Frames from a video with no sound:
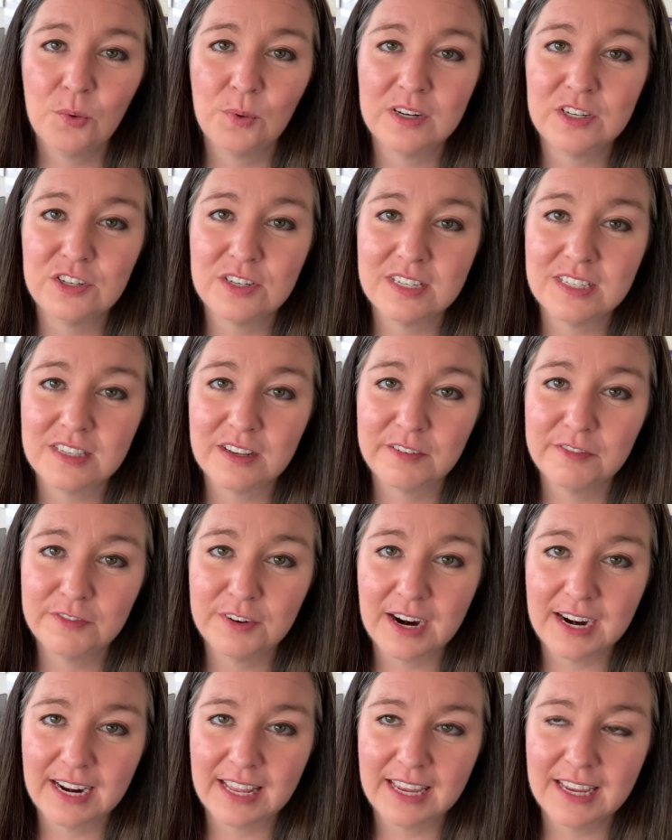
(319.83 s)
which is
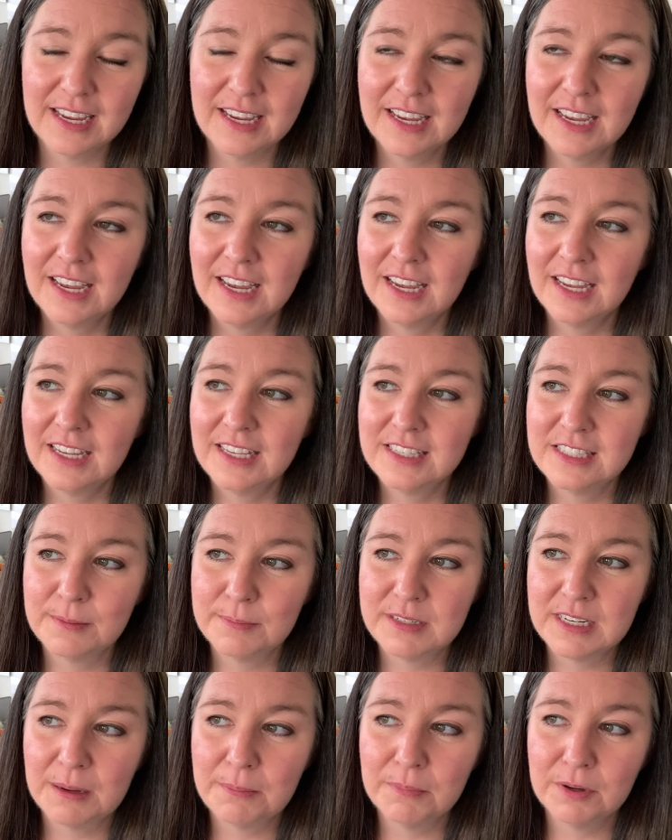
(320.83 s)
Friday,
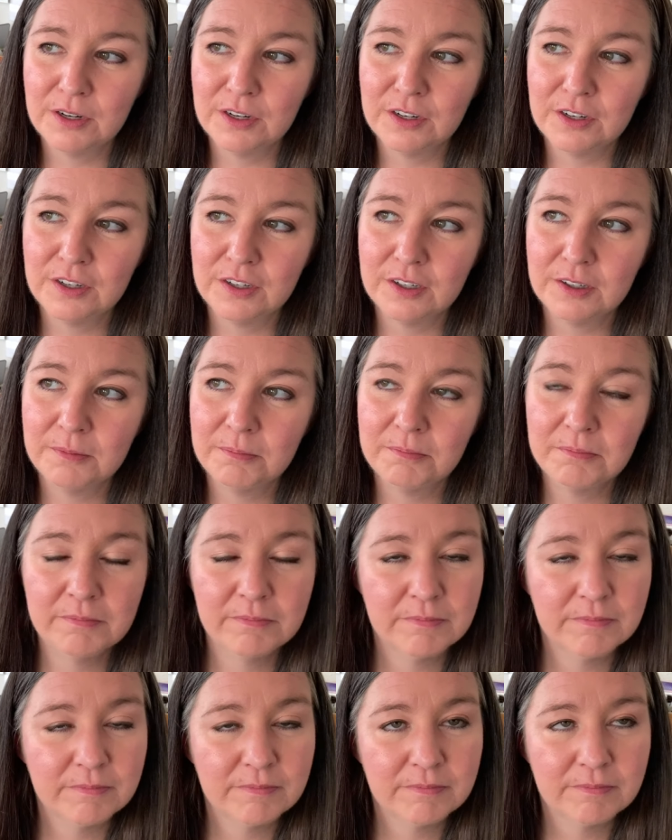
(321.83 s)
September
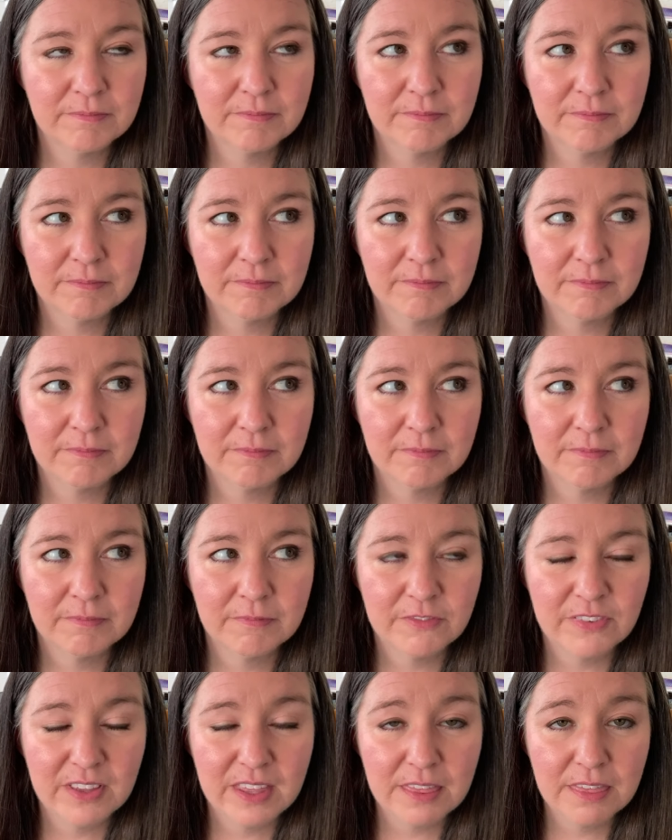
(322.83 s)

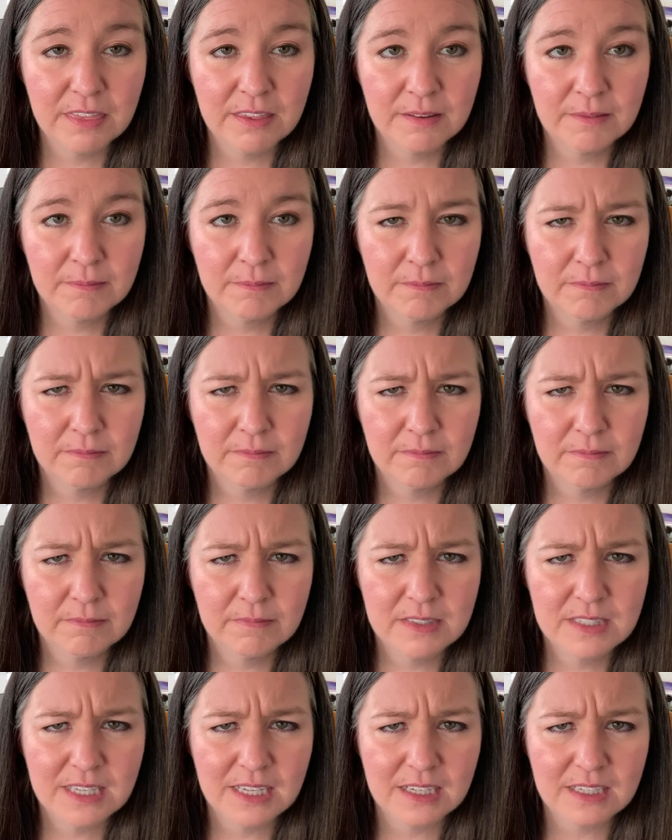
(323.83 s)
5th,
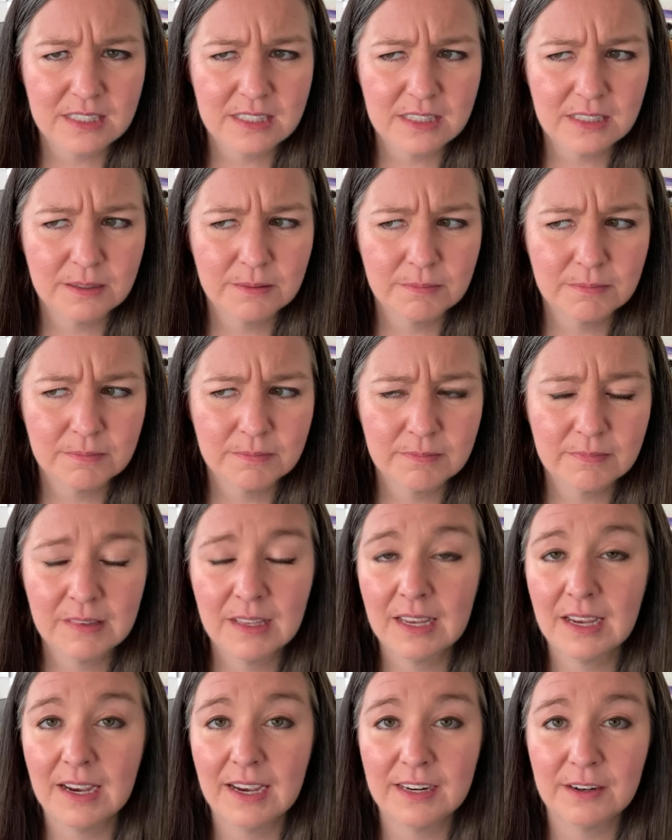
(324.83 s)
6th.
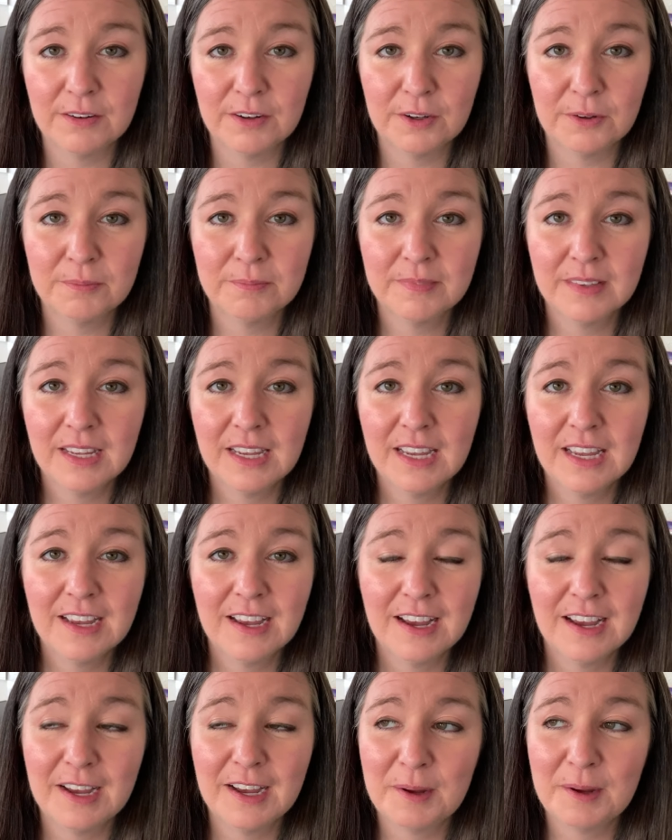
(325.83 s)
I don't know.
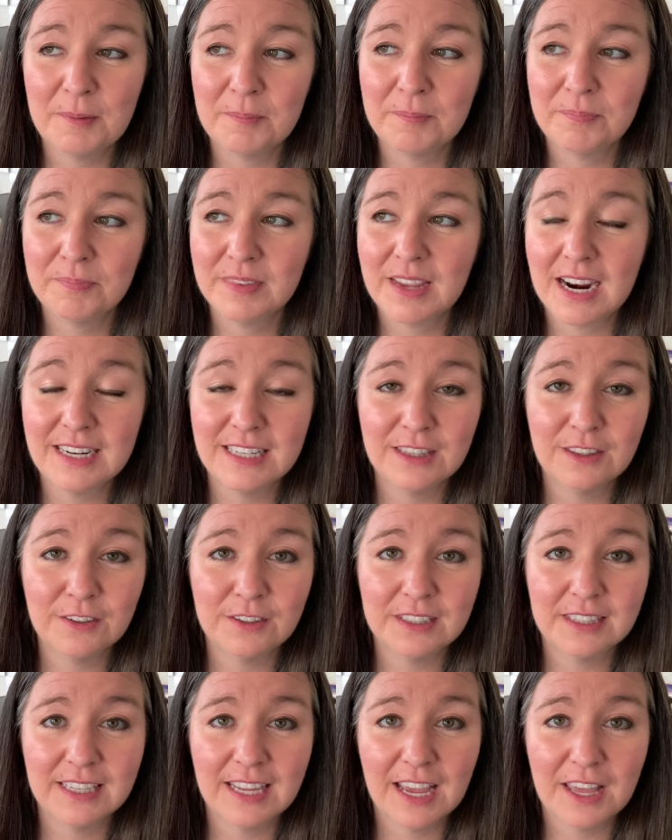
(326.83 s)
I didn't look
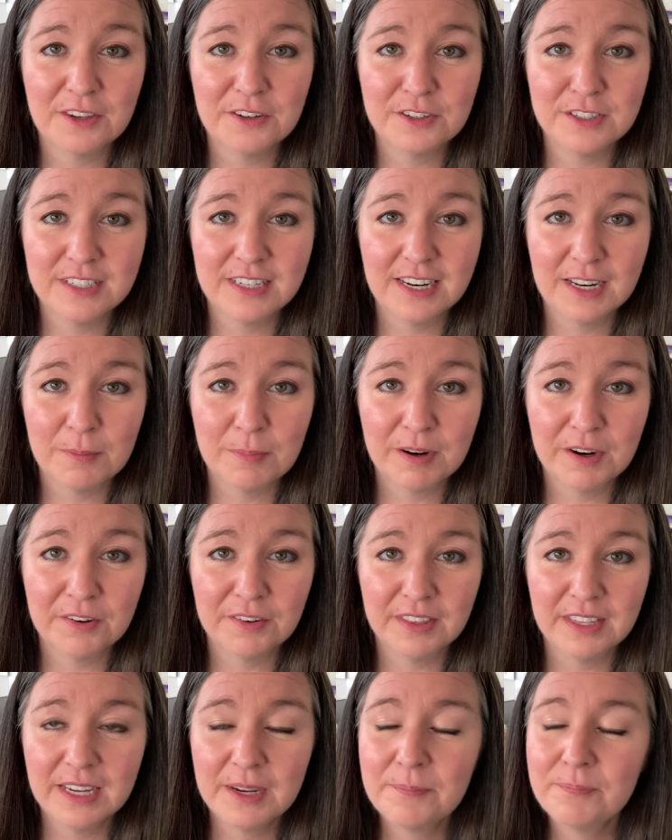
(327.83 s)
at the calendar today,
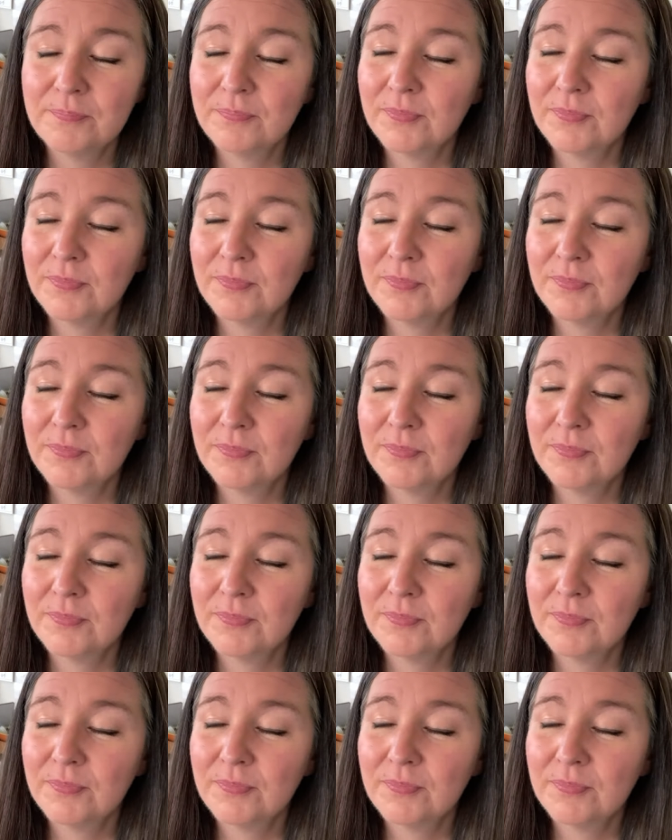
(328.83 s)
apparently.